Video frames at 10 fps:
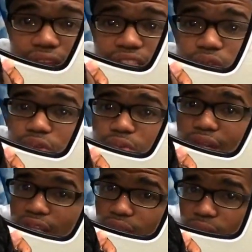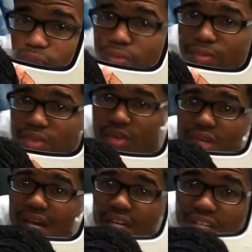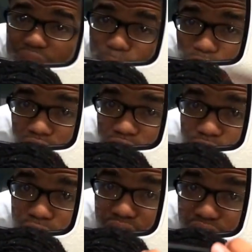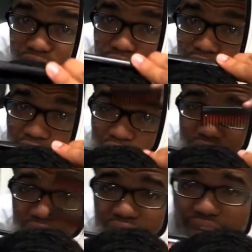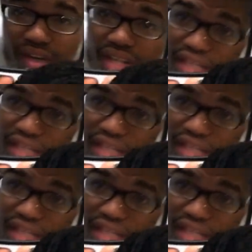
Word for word: That's all you gotta do. You don't gotta brush from your crown down.